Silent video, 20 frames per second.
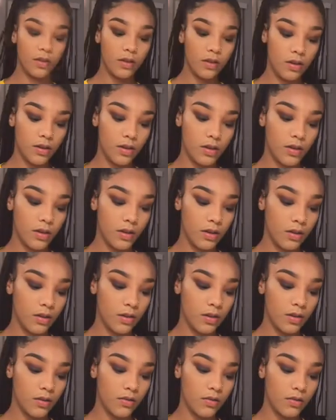And now
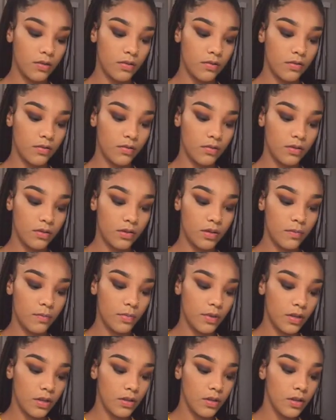all you want to do is dip
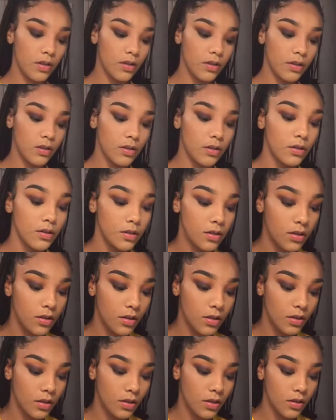it in there
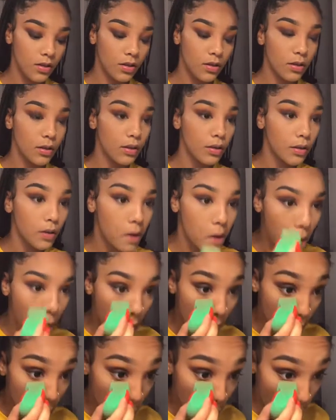
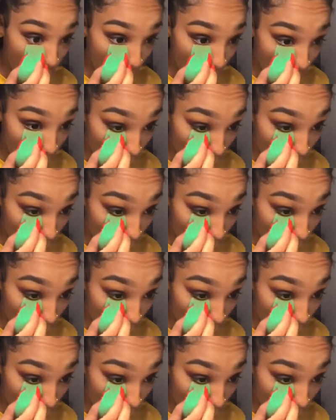and press